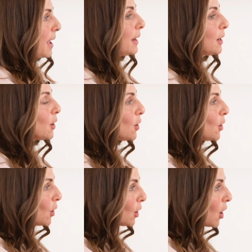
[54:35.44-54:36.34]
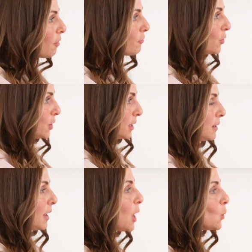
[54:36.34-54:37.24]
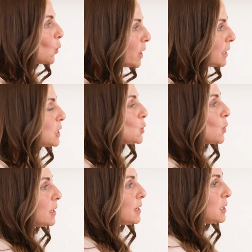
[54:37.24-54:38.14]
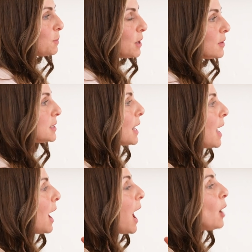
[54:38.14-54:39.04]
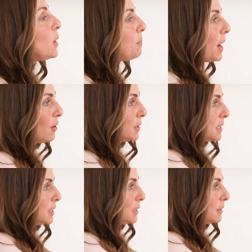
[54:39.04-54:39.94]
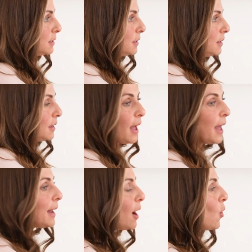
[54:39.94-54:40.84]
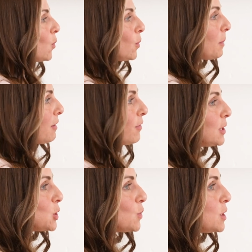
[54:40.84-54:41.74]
and comfort it and witness what it experienced, I reparented it. And now when my friend doesn't